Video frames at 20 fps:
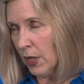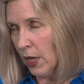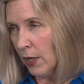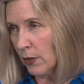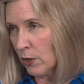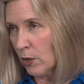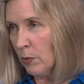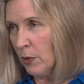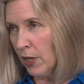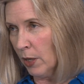has
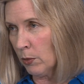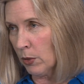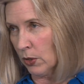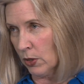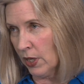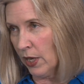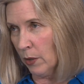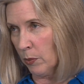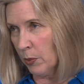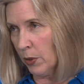to be able
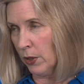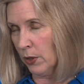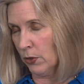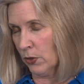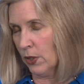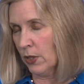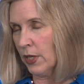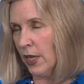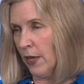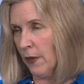to take pills
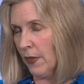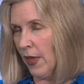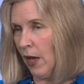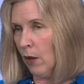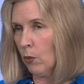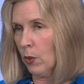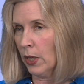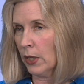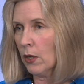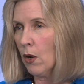to take
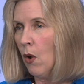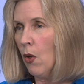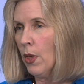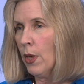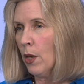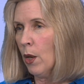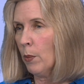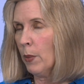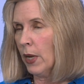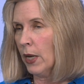that one.
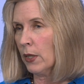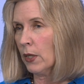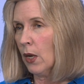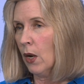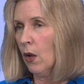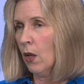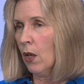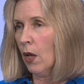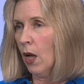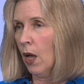But
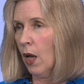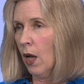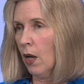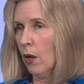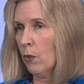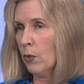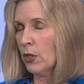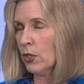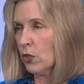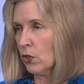
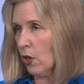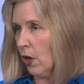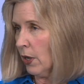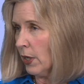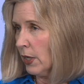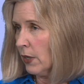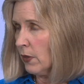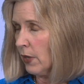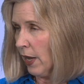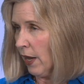we
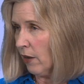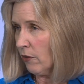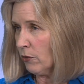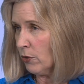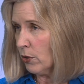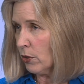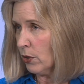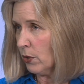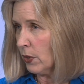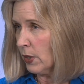start in the
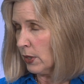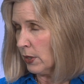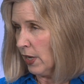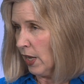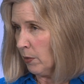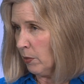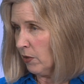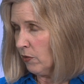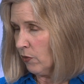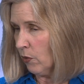afternoon the
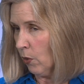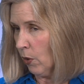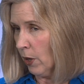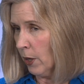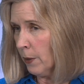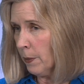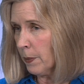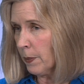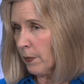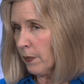day
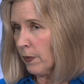before.